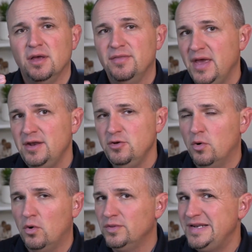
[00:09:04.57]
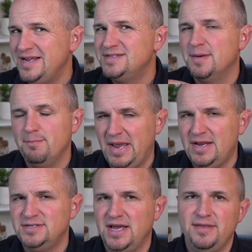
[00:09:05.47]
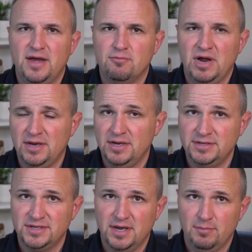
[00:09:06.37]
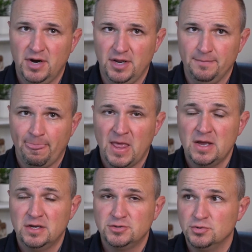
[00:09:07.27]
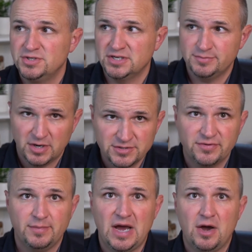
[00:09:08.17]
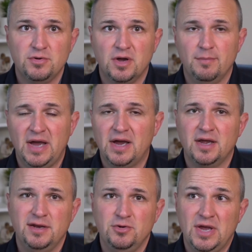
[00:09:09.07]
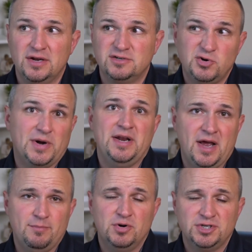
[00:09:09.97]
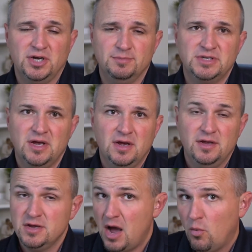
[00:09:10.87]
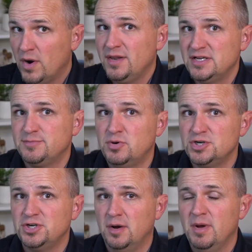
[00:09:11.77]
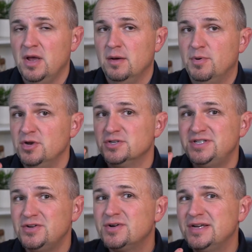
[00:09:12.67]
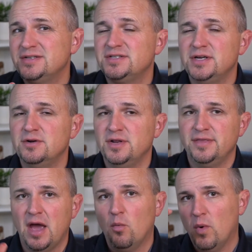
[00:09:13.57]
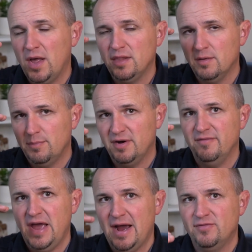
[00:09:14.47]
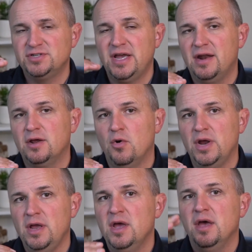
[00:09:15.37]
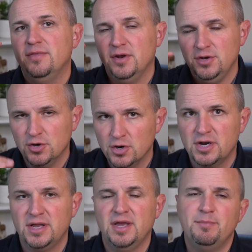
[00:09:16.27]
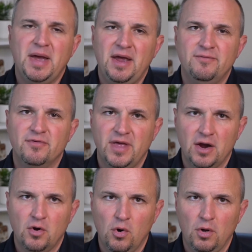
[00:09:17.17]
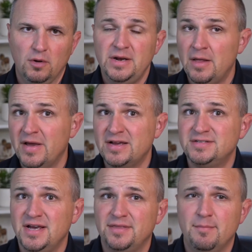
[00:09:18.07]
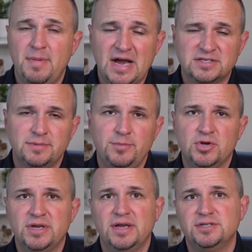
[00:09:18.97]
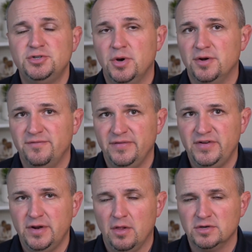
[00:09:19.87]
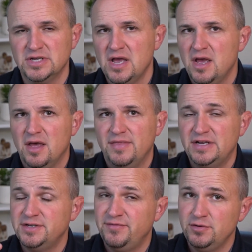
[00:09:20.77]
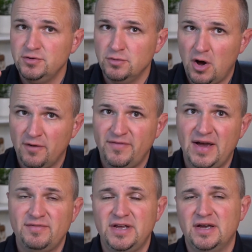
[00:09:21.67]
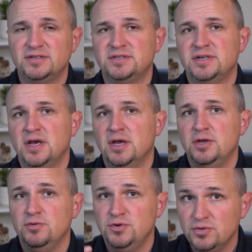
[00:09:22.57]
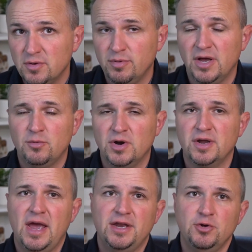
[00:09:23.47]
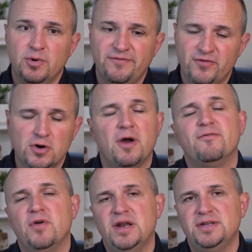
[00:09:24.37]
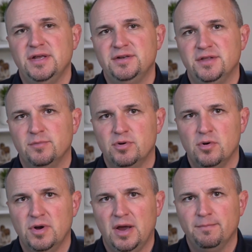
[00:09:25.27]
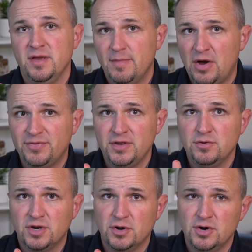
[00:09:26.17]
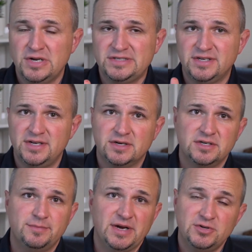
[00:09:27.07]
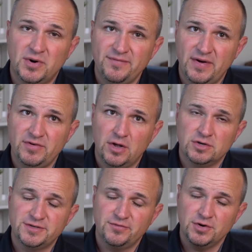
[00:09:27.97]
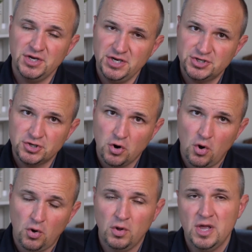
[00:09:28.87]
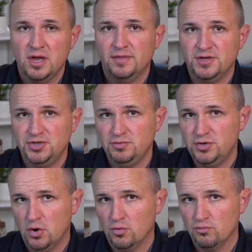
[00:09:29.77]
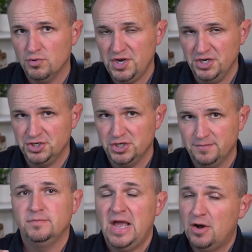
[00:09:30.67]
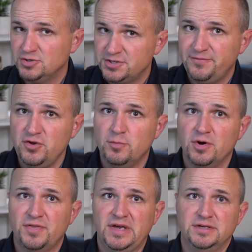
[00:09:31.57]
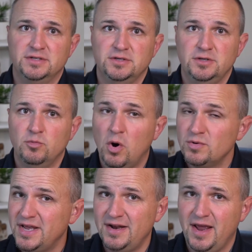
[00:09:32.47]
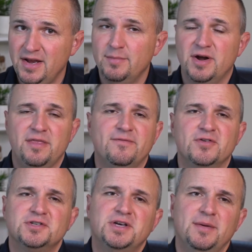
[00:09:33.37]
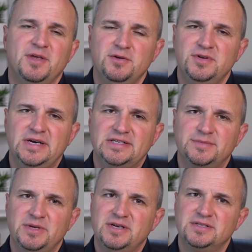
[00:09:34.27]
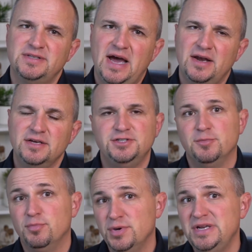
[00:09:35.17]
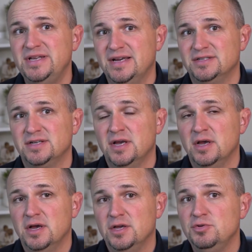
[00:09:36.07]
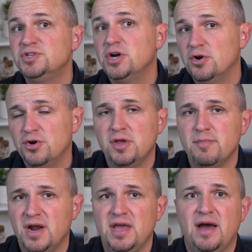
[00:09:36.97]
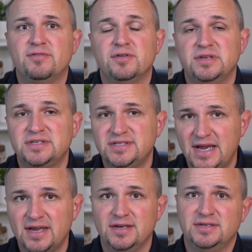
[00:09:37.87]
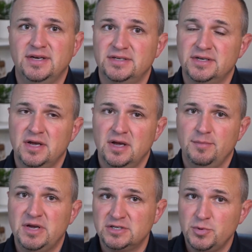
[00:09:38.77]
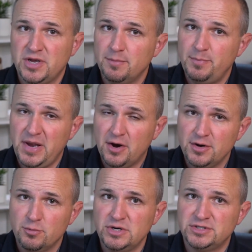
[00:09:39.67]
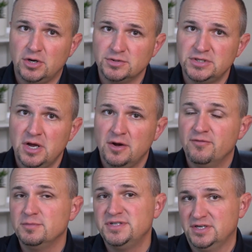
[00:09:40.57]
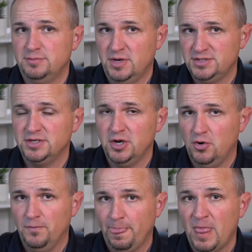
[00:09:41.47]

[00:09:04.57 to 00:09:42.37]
Then you only need to maintain that ranking to get money. So 6 months from now, you come back and you get 29 push-ups. You got 1 less push-up, but you're still considered in that well above average category, then you're going to get paid for that goal. Now, like I said, the maximum you can get is $250. That's if you do all 5 tests, you do the blood work, and you refer a friend into the program. The amount that you can earn is deducted by $25 for each goal that you don't reach. Now, just a few more things. You won't get any money the first time that you test because that is your pre-test. You start earning money after the second test because we compare your results from 6 months ago.